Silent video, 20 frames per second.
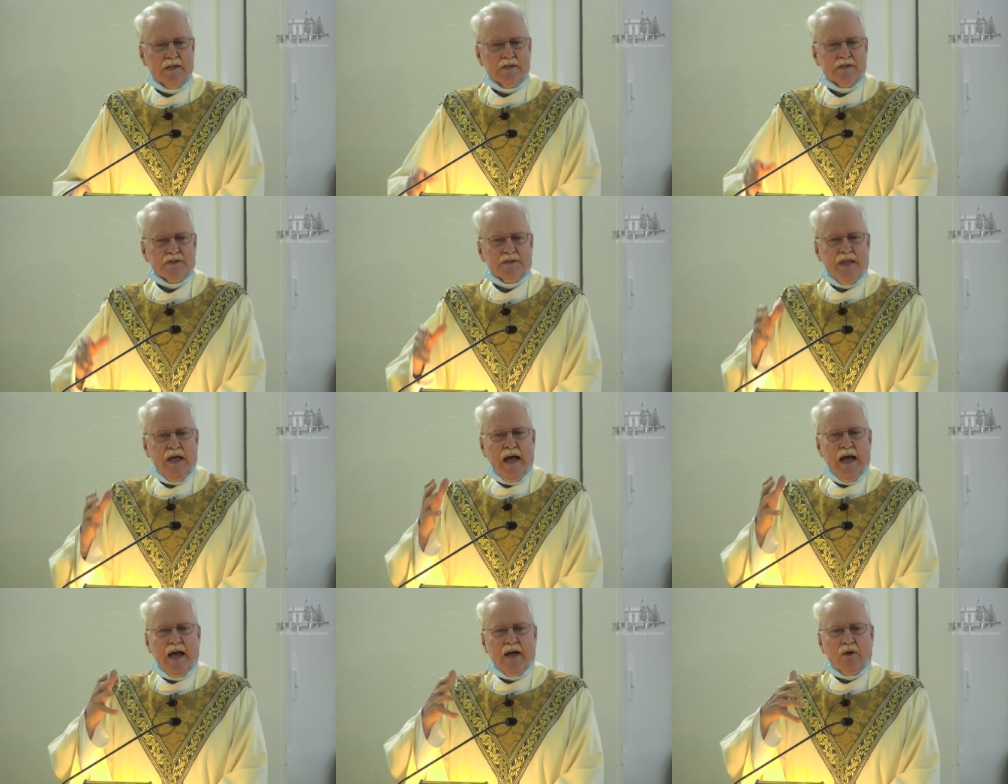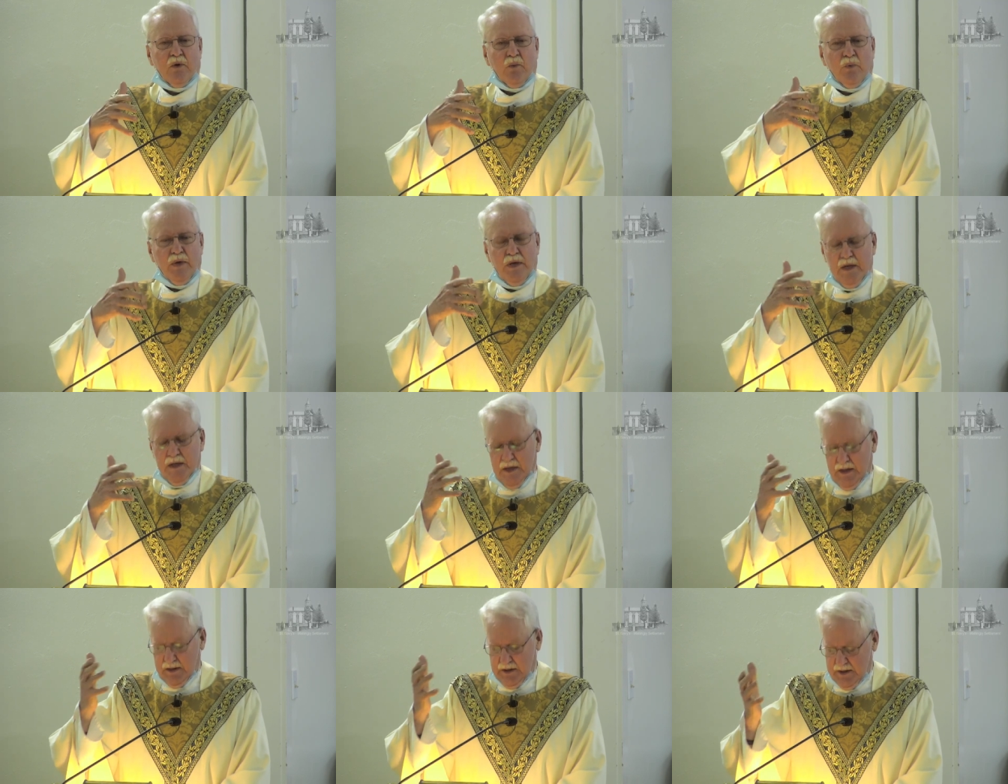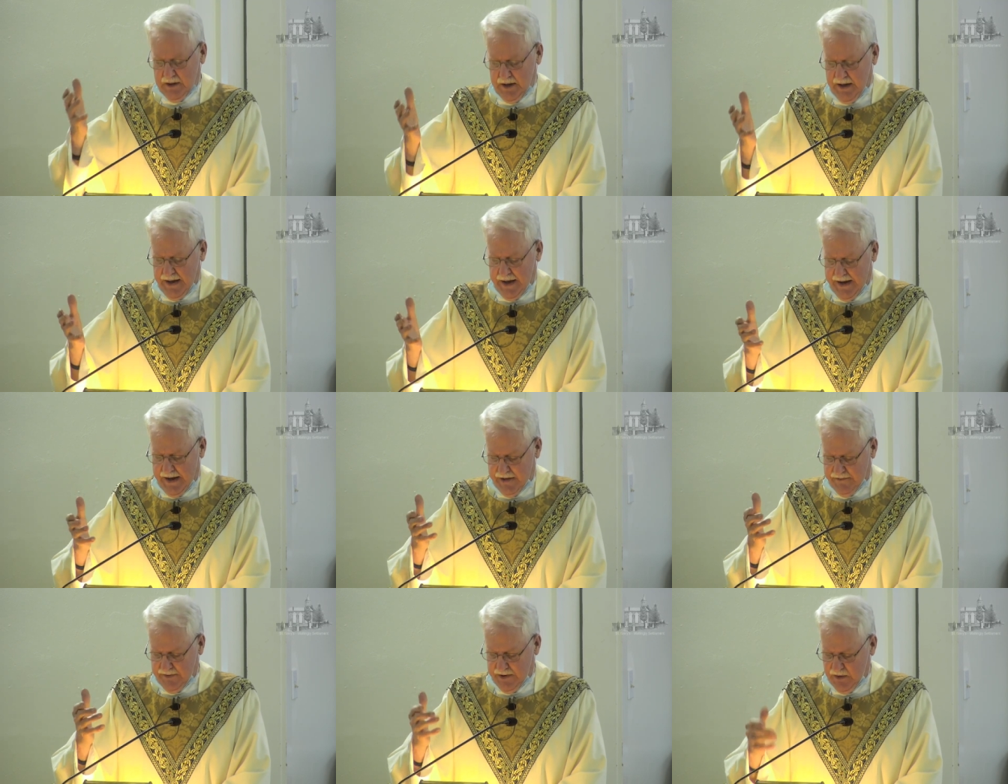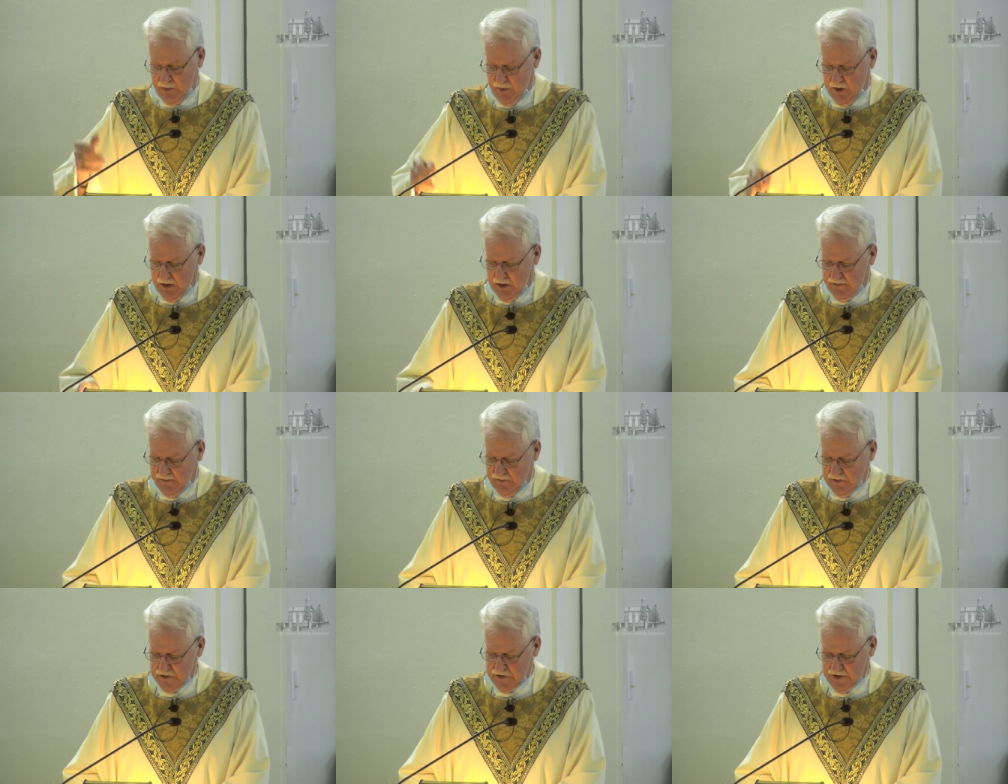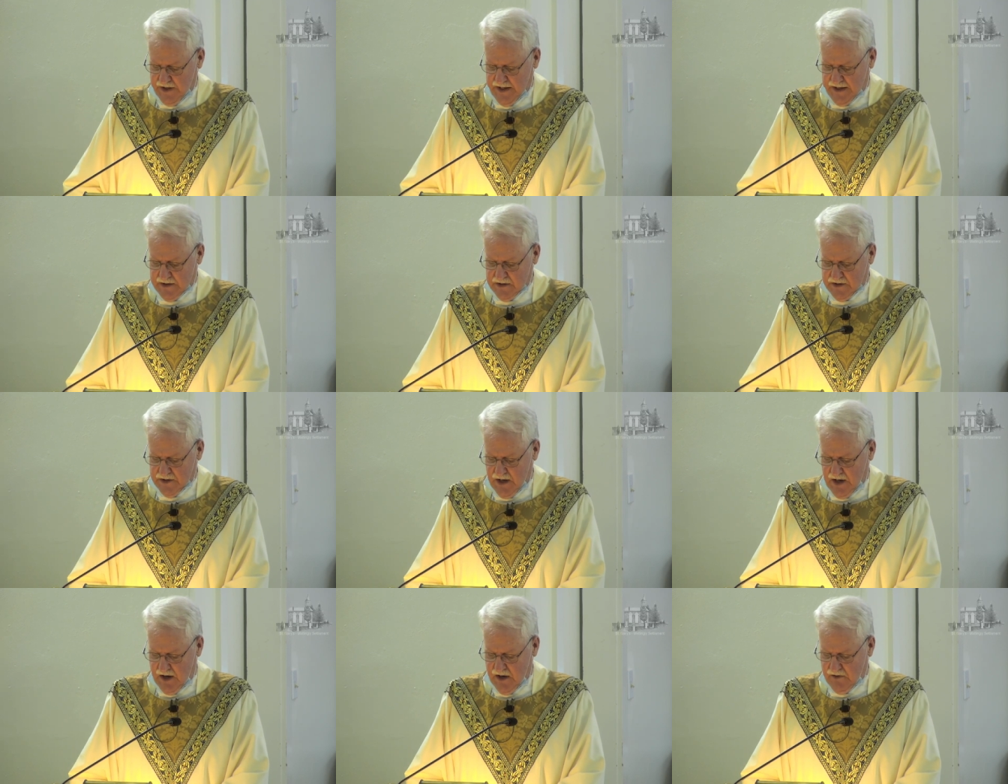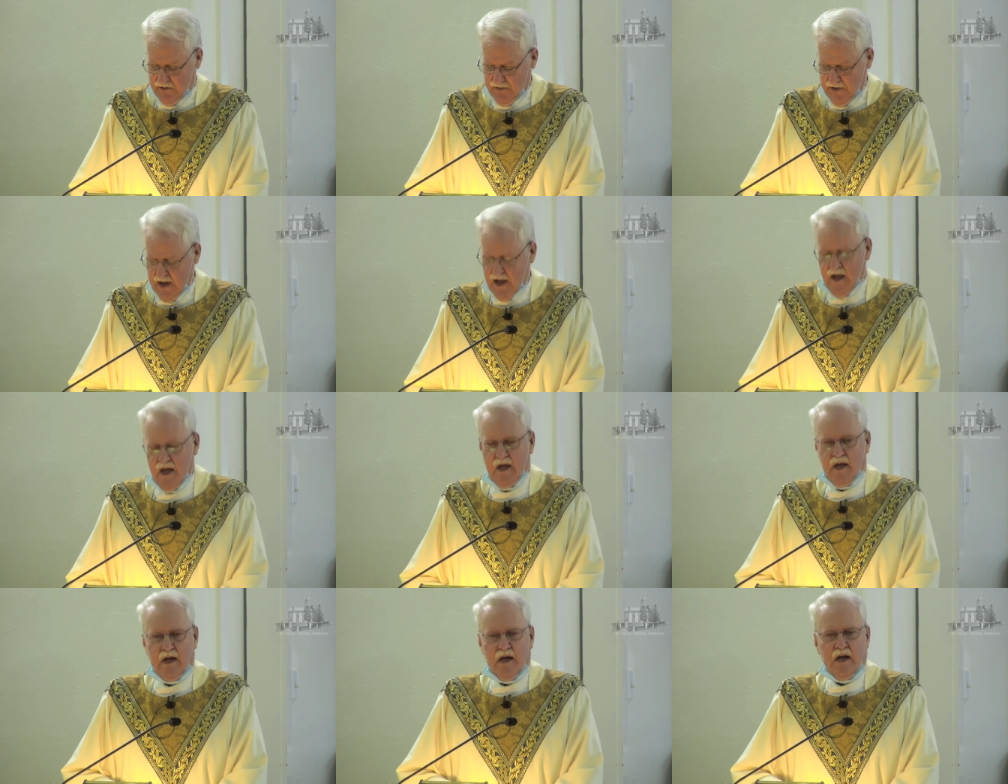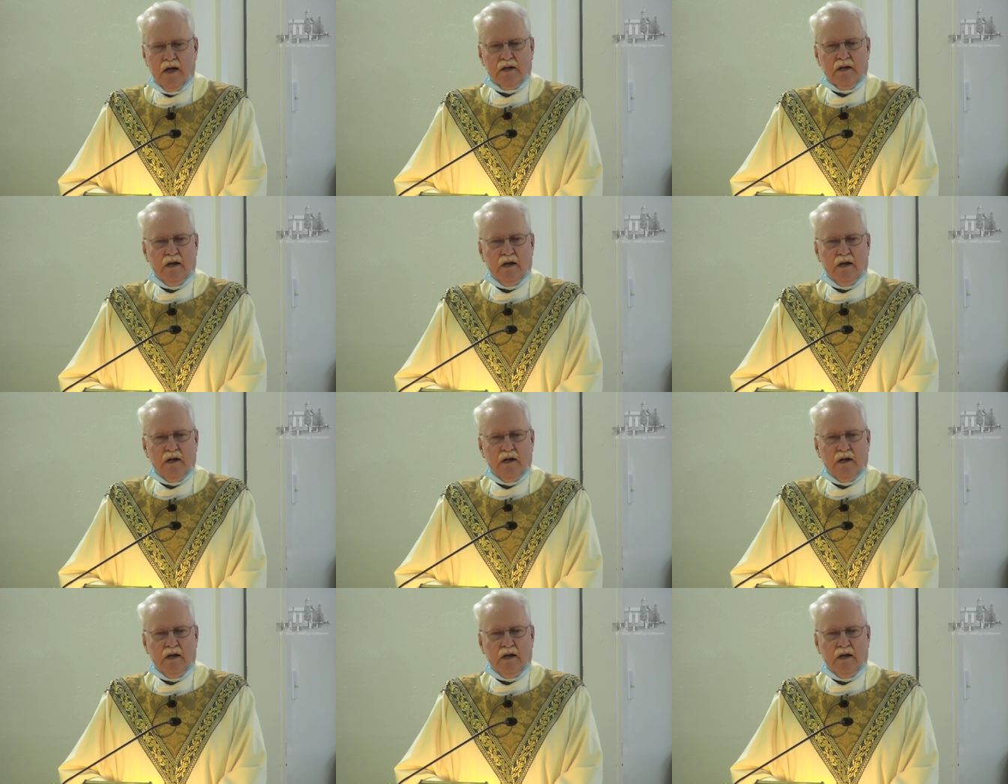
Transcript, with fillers: is that we have a wonderful sense of